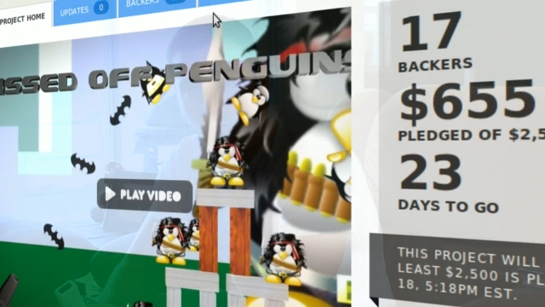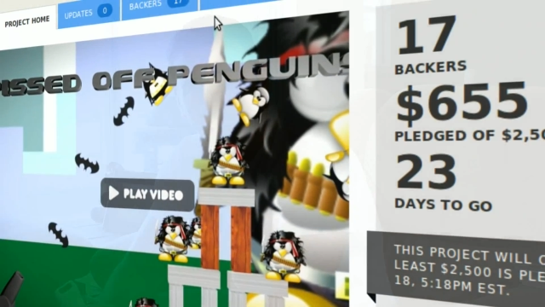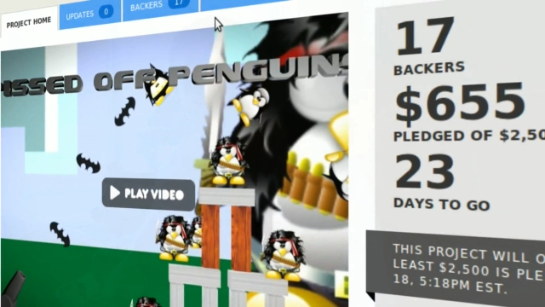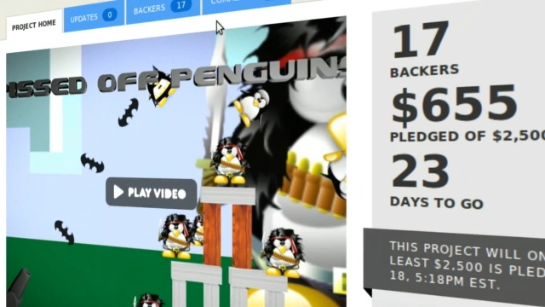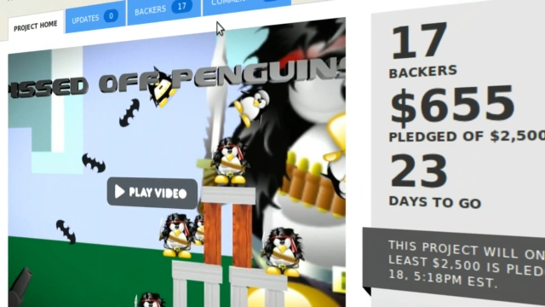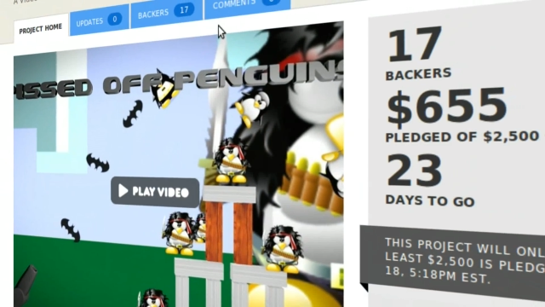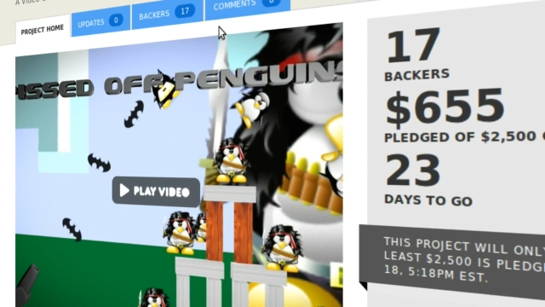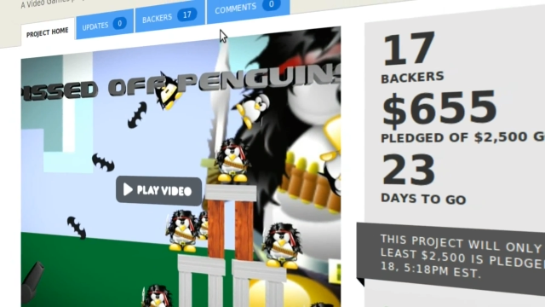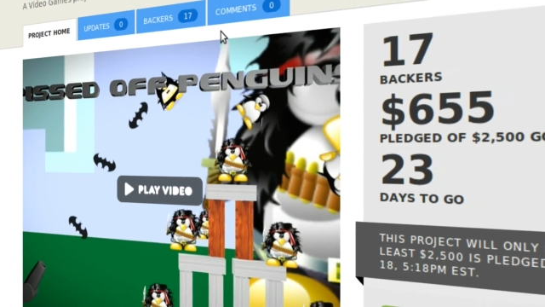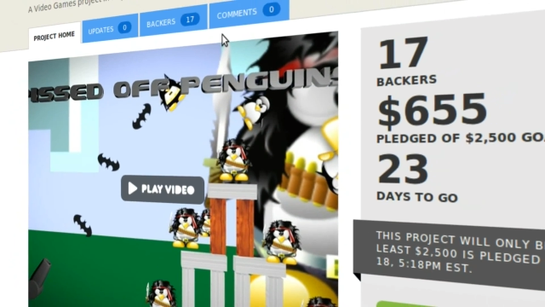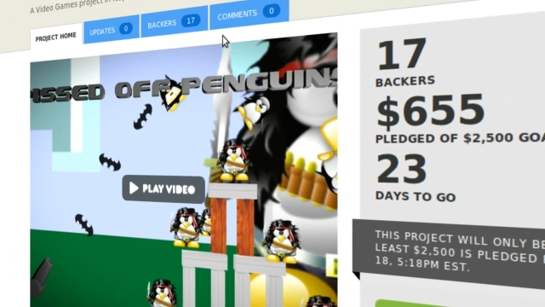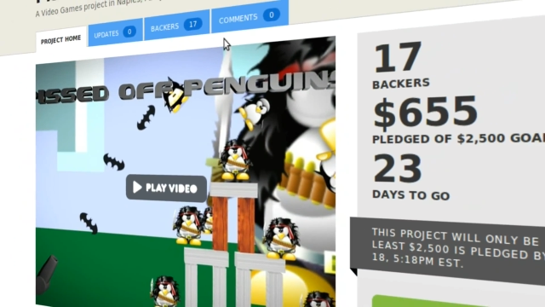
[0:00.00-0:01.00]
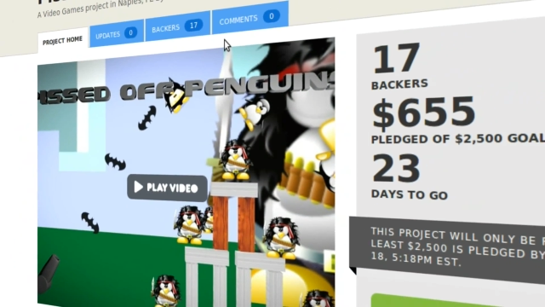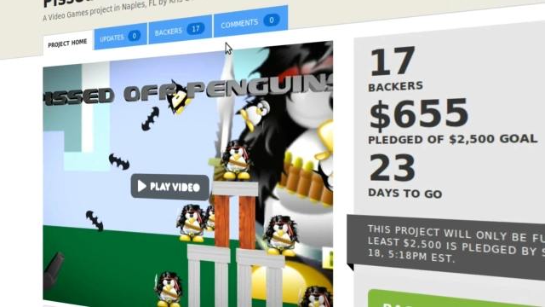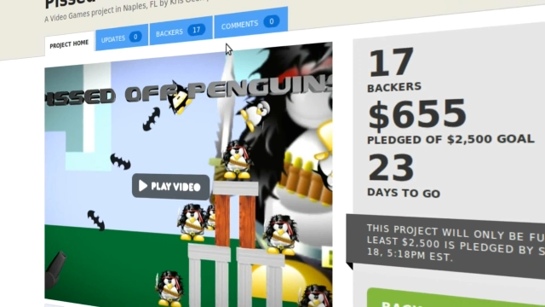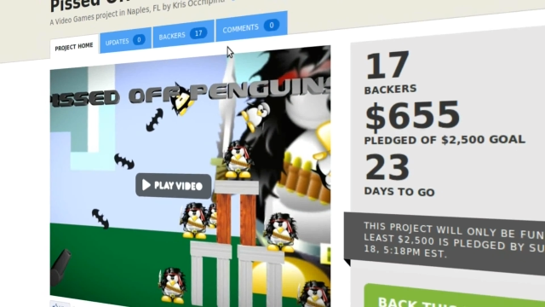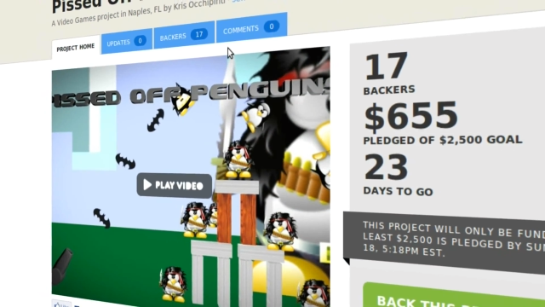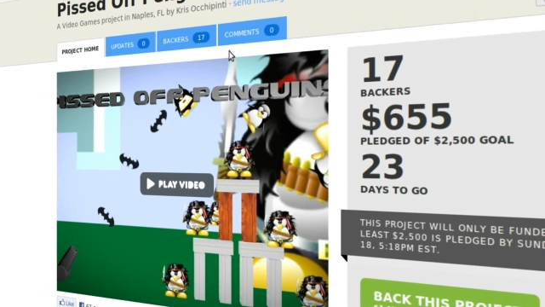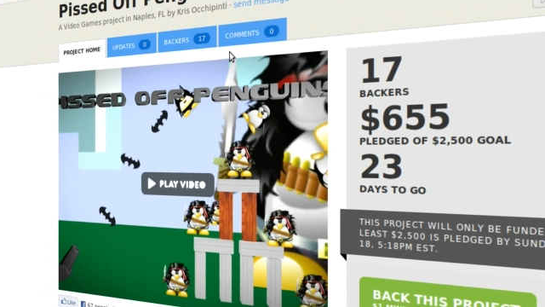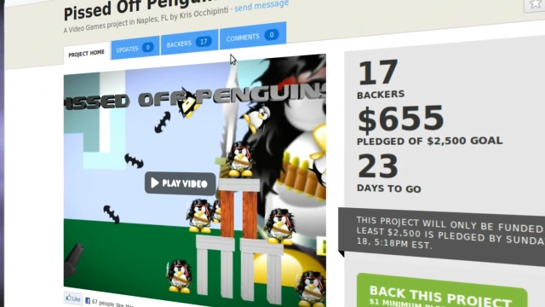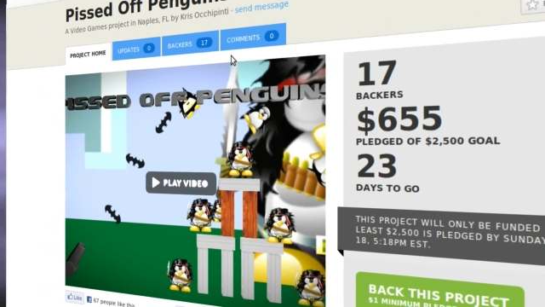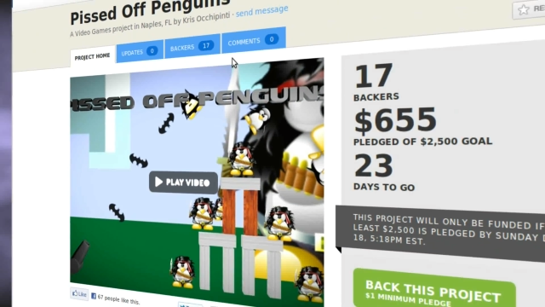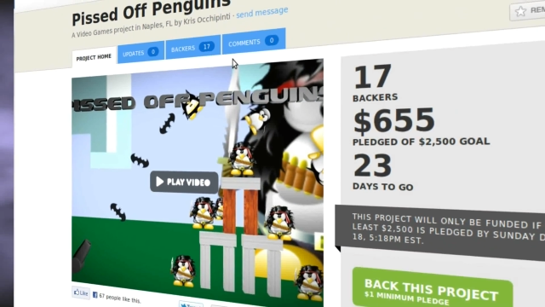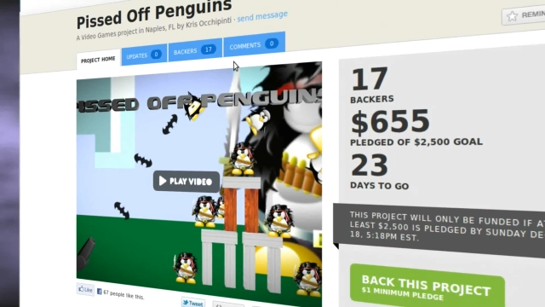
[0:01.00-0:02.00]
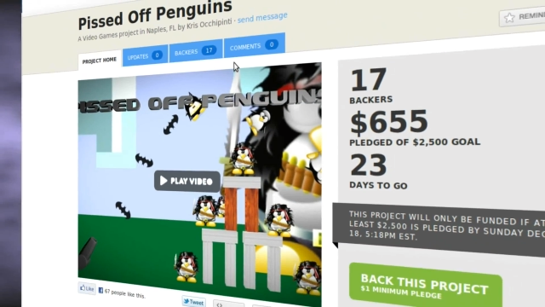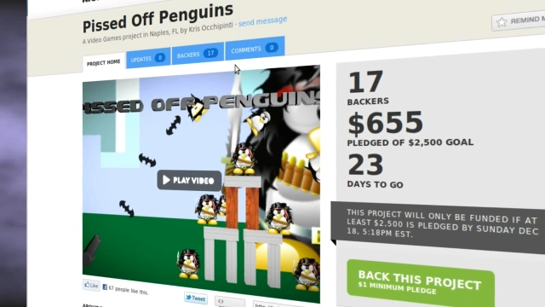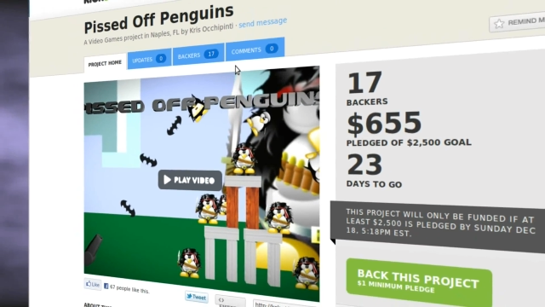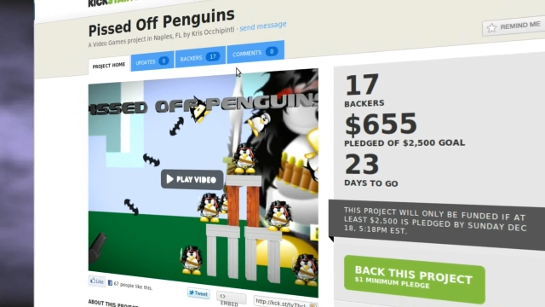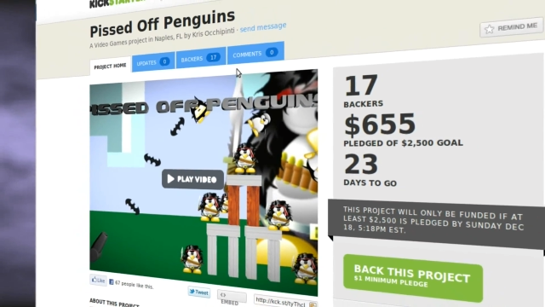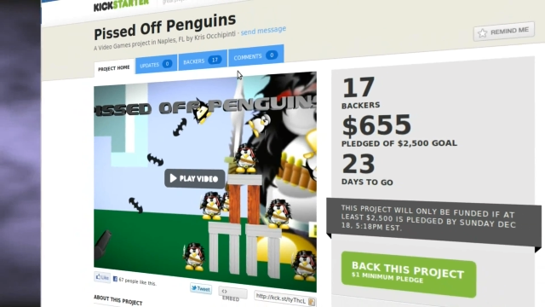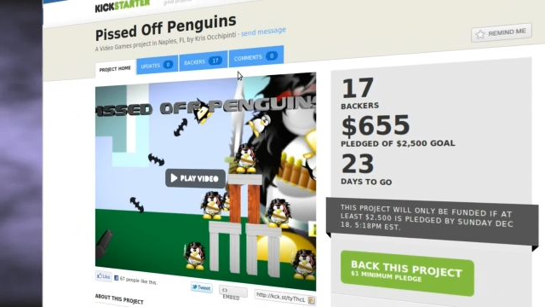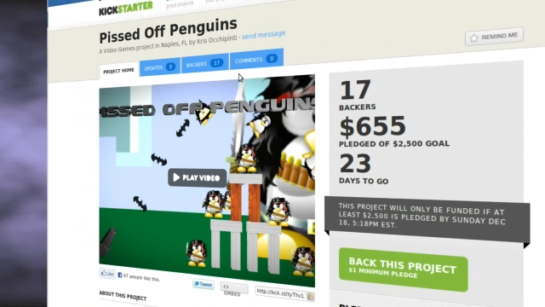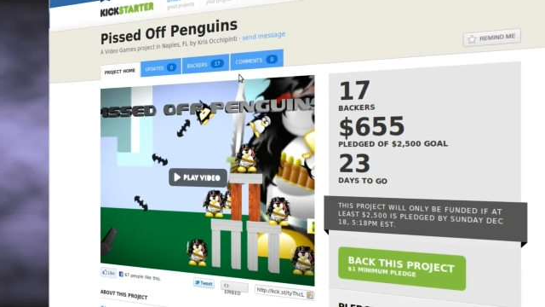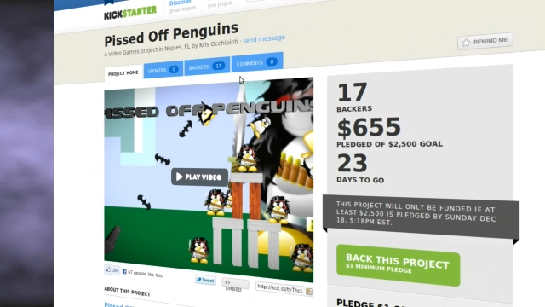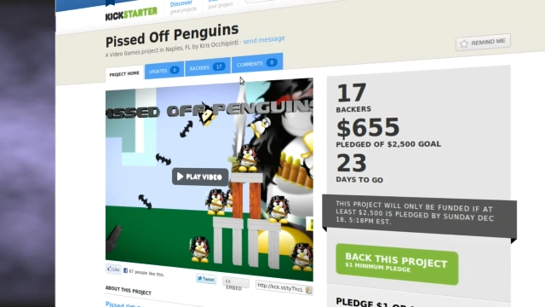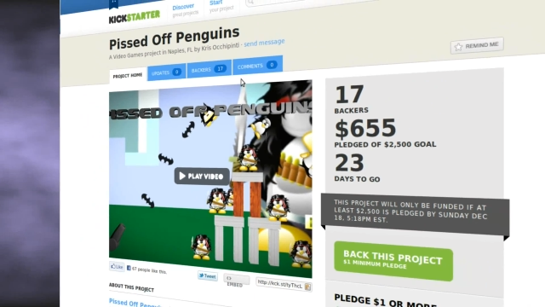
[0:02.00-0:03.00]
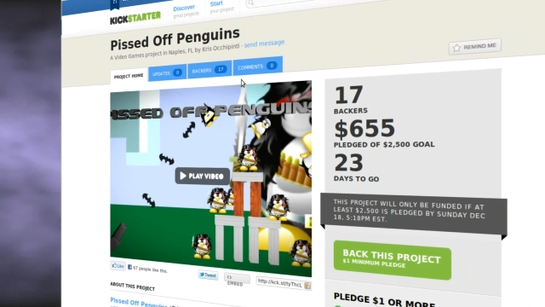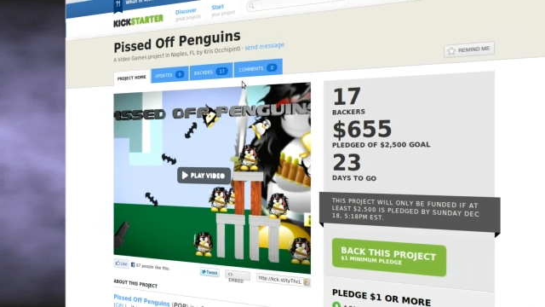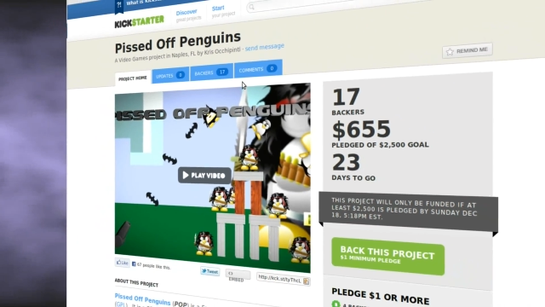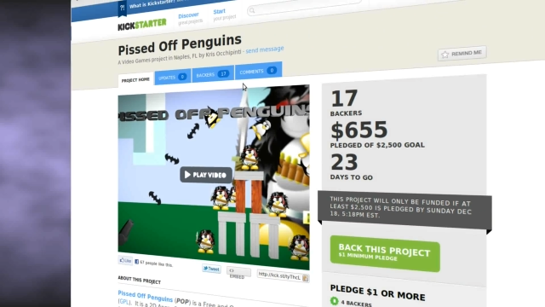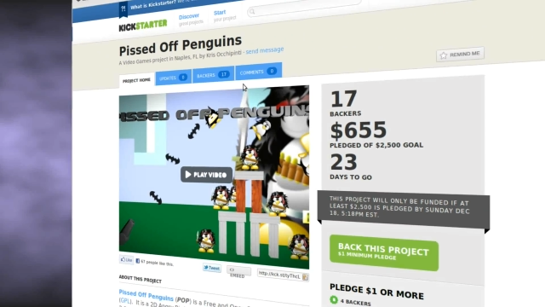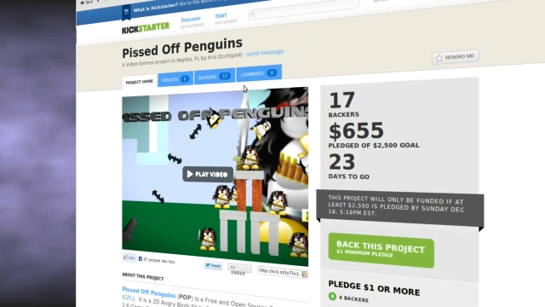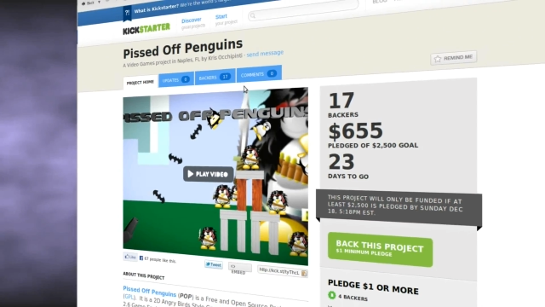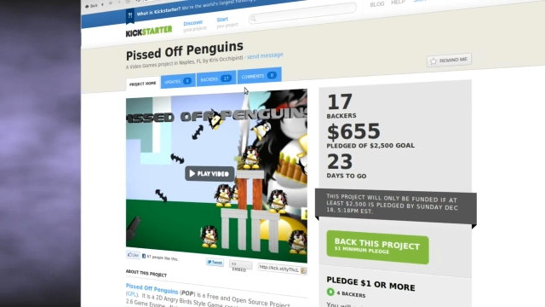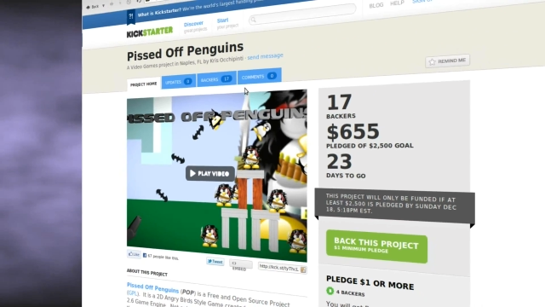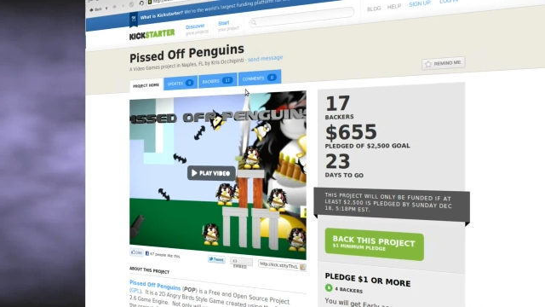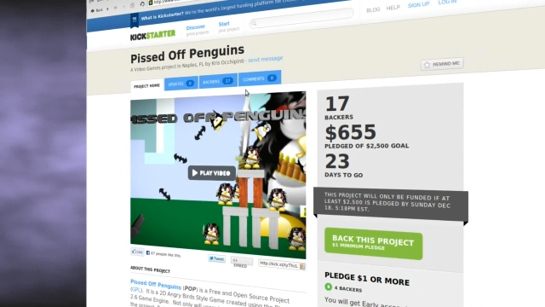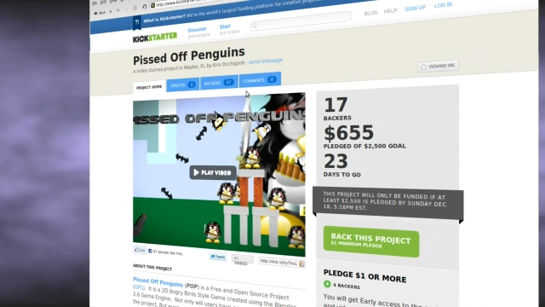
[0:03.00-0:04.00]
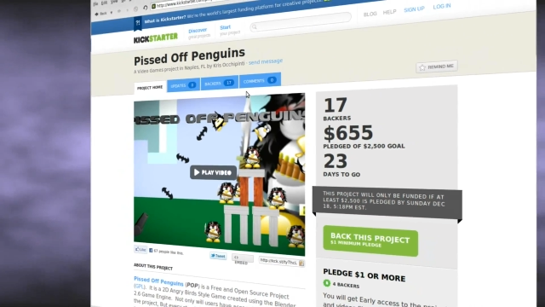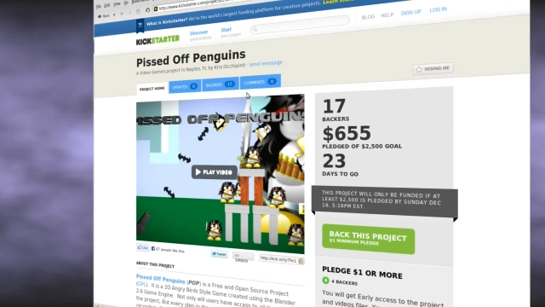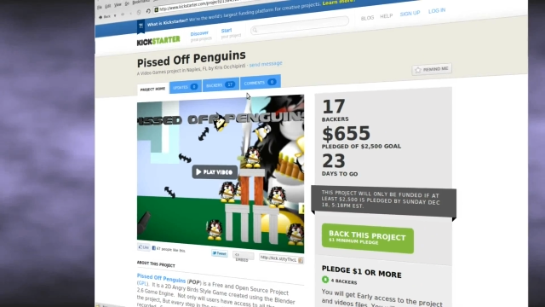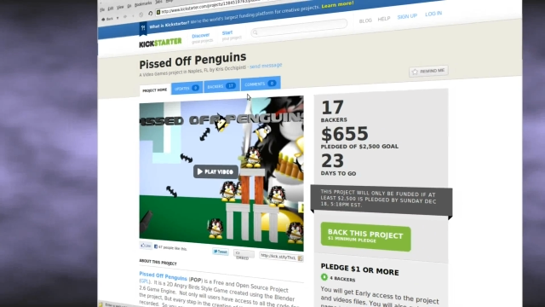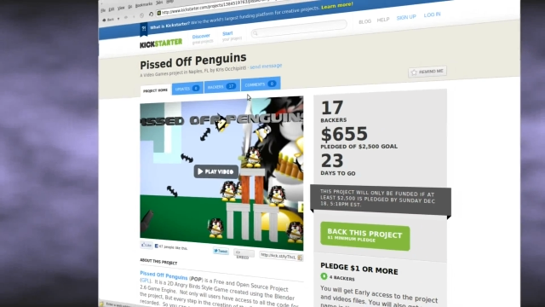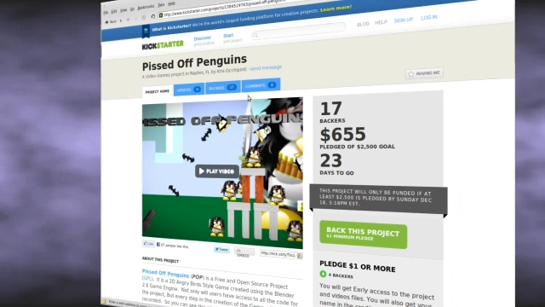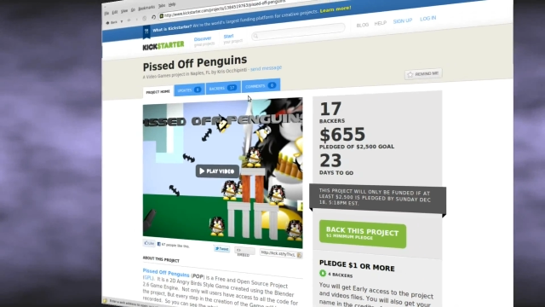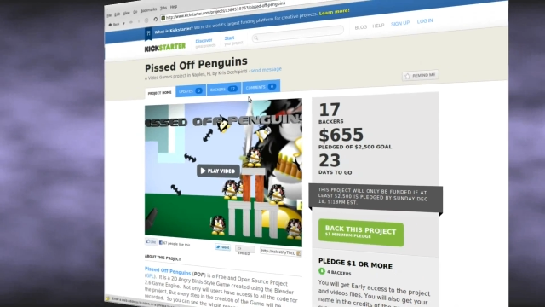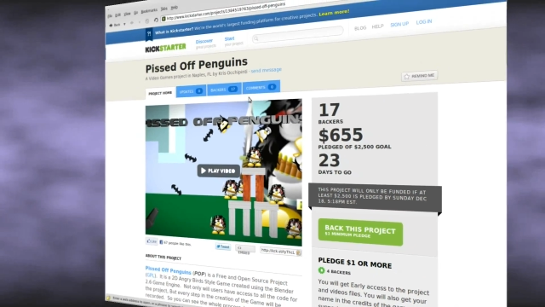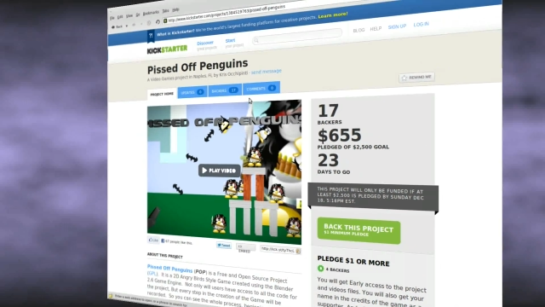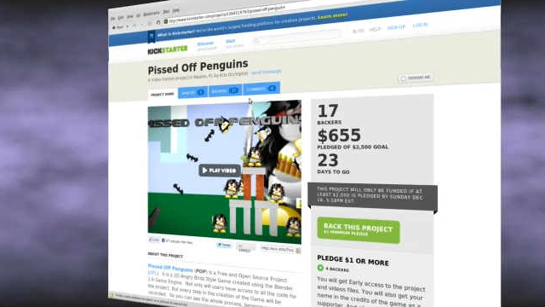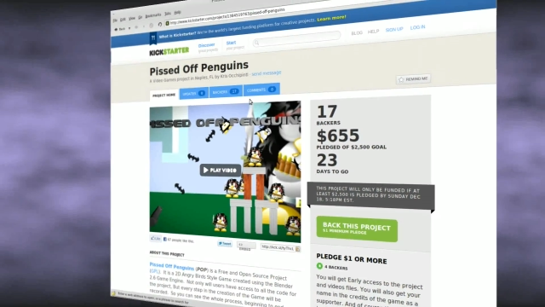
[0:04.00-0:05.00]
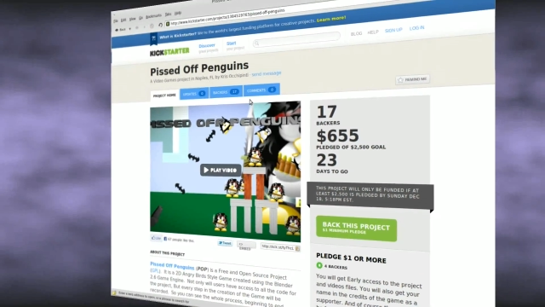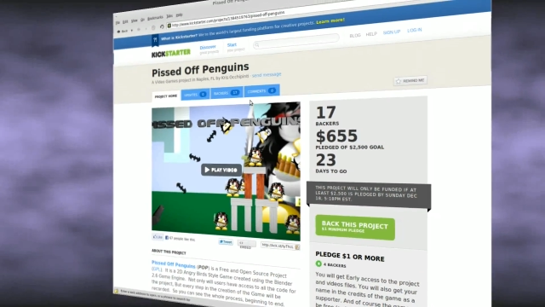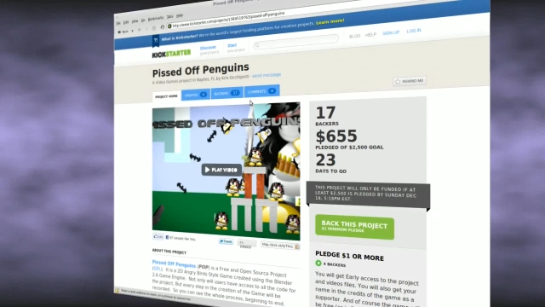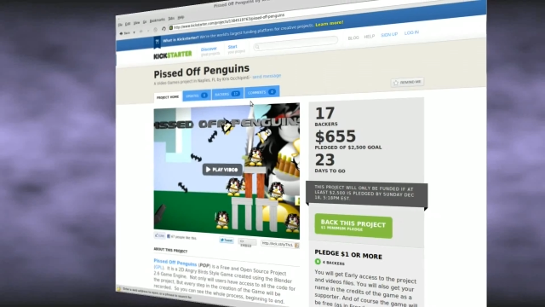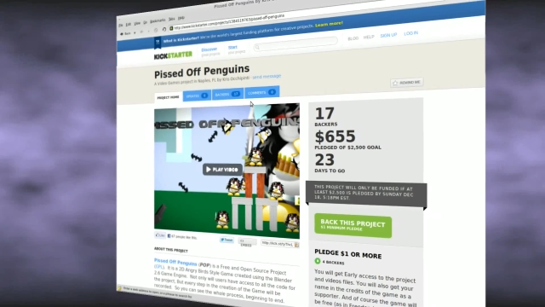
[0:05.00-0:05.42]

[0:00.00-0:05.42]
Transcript: [unreadable: no face in view]